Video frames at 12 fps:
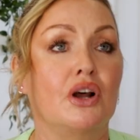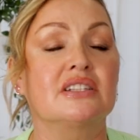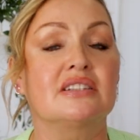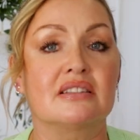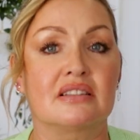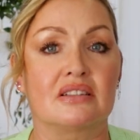
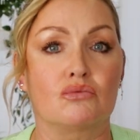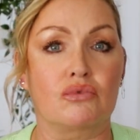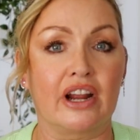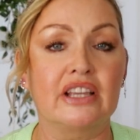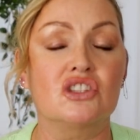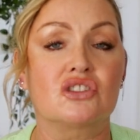prices and
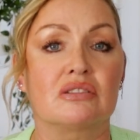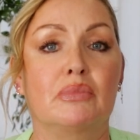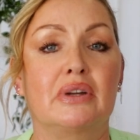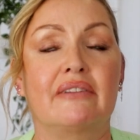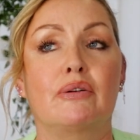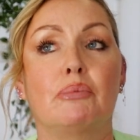ranges and
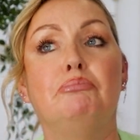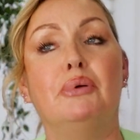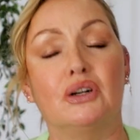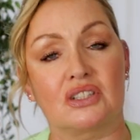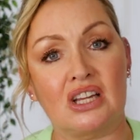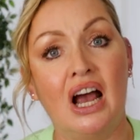whatever.
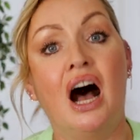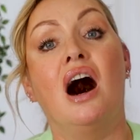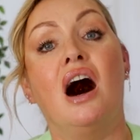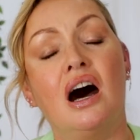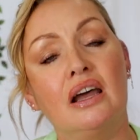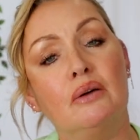But
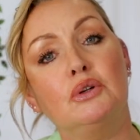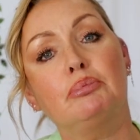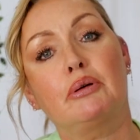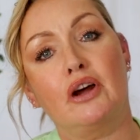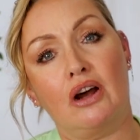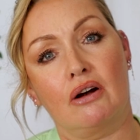I would
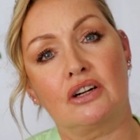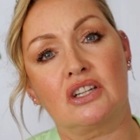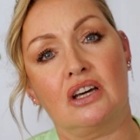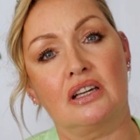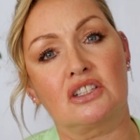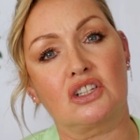
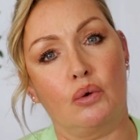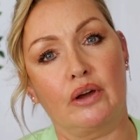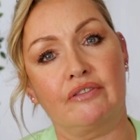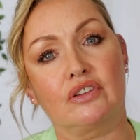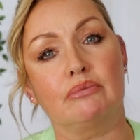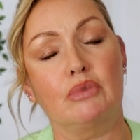prioritize
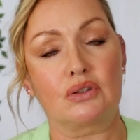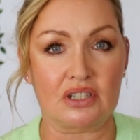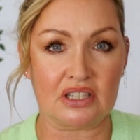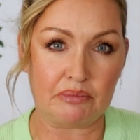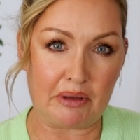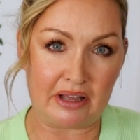going for the most
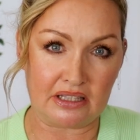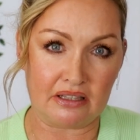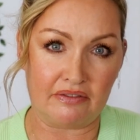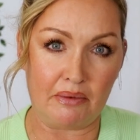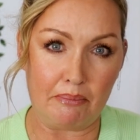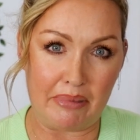
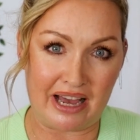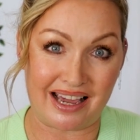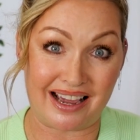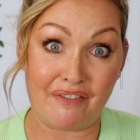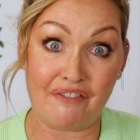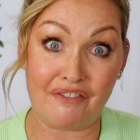expensive
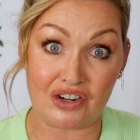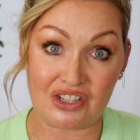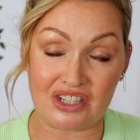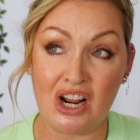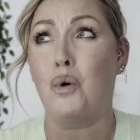bag first.